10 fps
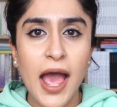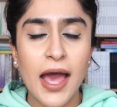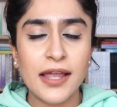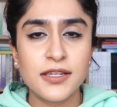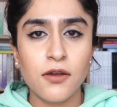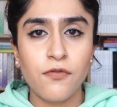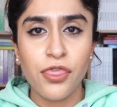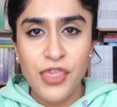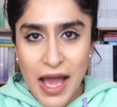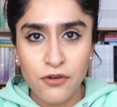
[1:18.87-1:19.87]
And
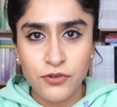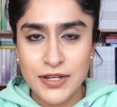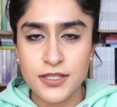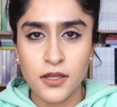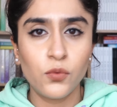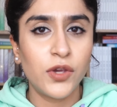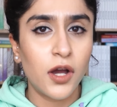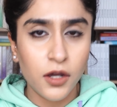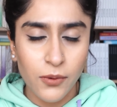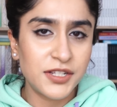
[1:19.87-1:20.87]
for that reason, we
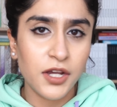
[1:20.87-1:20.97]
are going